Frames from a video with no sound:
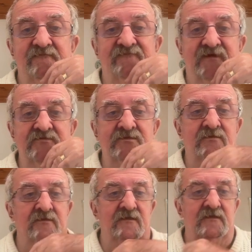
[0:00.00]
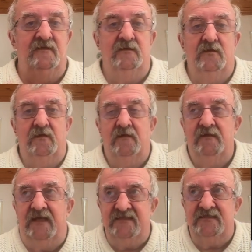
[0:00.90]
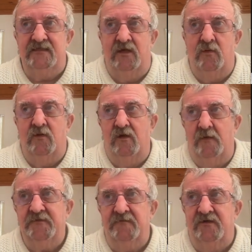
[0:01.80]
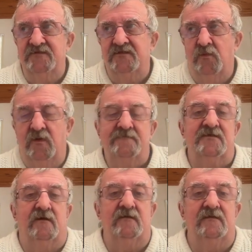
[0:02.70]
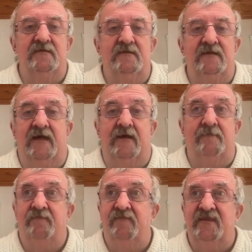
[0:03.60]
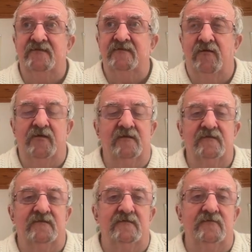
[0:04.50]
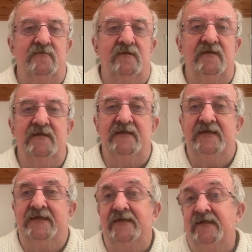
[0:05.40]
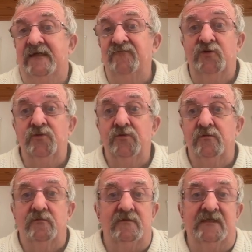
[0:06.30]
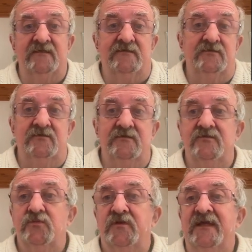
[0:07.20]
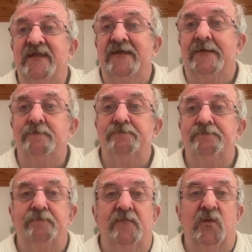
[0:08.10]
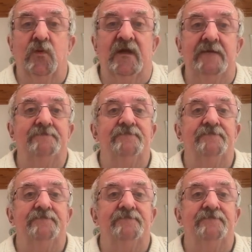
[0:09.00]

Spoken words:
functional SEO optimized website designed to give Google and the search engines what they need. Okay,